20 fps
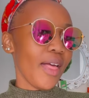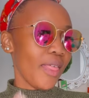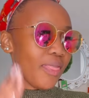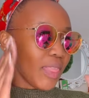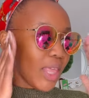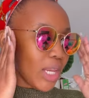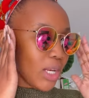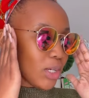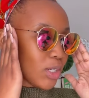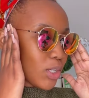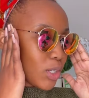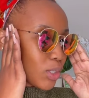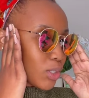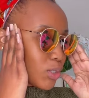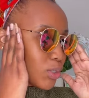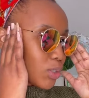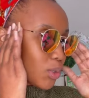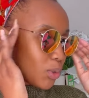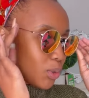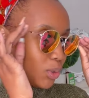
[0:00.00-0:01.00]
they look
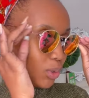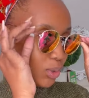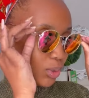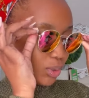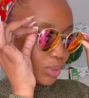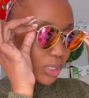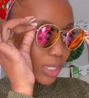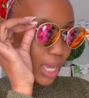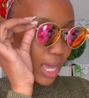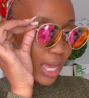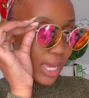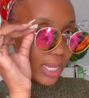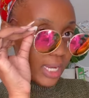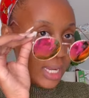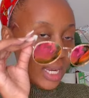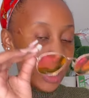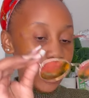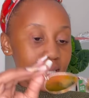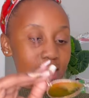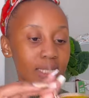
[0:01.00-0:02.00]
so cute i
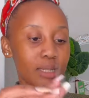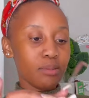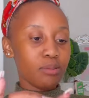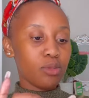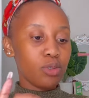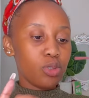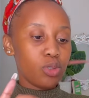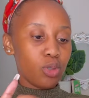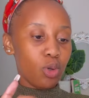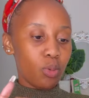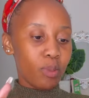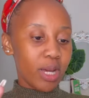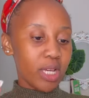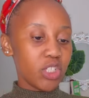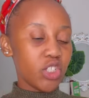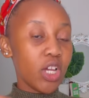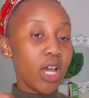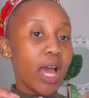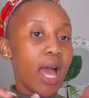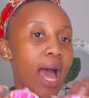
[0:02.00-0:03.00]
like them so much